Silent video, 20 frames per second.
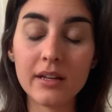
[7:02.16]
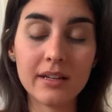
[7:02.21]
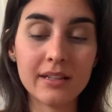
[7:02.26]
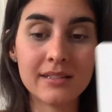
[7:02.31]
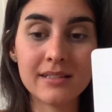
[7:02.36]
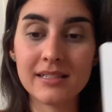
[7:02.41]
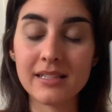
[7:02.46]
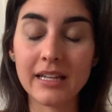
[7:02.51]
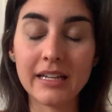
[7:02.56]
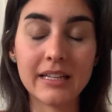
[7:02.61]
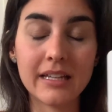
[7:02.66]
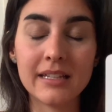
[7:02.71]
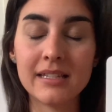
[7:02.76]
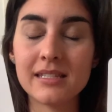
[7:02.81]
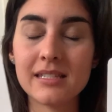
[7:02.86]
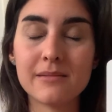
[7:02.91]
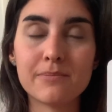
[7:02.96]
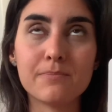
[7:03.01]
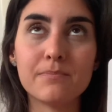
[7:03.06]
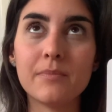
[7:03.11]
it's like
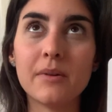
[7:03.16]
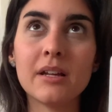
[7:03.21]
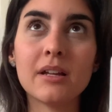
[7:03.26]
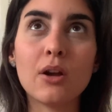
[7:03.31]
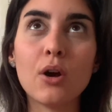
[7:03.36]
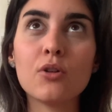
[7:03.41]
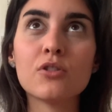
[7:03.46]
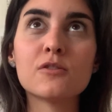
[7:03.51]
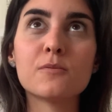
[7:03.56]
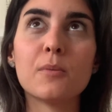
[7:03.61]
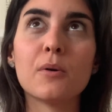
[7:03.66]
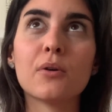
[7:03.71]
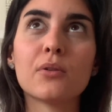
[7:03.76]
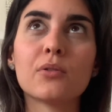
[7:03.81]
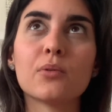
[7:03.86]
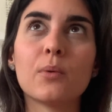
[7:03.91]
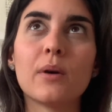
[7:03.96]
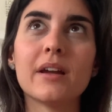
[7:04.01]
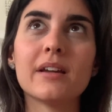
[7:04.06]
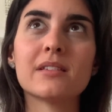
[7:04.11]
it goes
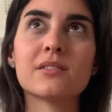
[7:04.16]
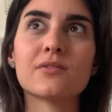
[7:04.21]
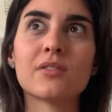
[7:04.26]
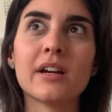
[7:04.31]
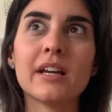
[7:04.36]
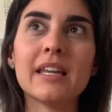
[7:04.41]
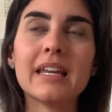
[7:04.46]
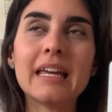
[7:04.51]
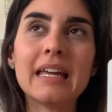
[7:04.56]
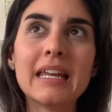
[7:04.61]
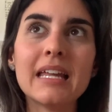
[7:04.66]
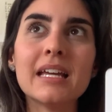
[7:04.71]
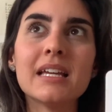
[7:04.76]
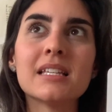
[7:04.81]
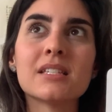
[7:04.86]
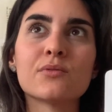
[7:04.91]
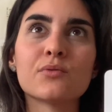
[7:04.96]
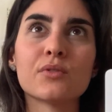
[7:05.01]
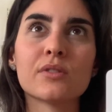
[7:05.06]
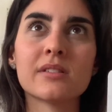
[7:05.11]
both ways, right? It
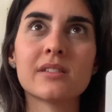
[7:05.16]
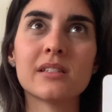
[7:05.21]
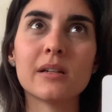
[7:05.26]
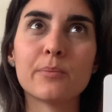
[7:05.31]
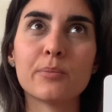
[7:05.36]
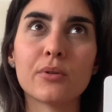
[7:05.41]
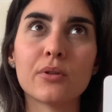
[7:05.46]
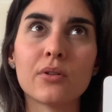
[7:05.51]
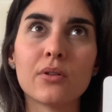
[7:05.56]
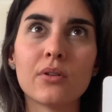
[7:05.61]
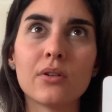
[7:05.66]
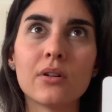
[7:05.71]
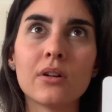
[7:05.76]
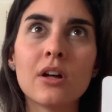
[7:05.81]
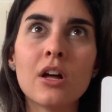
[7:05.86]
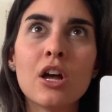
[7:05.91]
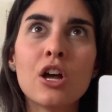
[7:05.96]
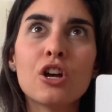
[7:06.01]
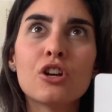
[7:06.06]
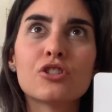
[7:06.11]
is reciprocal.
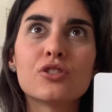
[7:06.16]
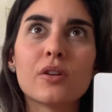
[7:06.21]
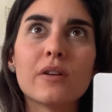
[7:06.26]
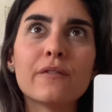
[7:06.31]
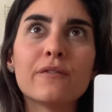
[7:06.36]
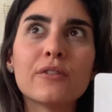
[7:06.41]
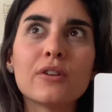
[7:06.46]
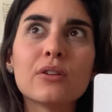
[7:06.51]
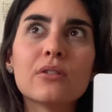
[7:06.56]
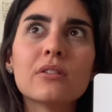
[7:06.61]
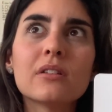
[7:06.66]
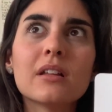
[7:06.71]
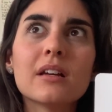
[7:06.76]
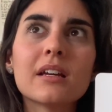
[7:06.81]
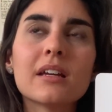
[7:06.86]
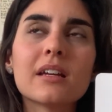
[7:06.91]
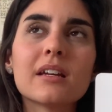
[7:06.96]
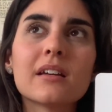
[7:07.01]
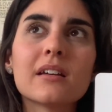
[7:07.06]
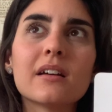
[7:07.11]
So I feel
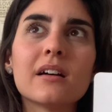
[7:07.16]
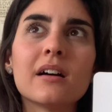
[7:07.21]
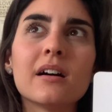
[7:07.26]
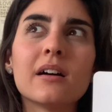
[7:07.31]
like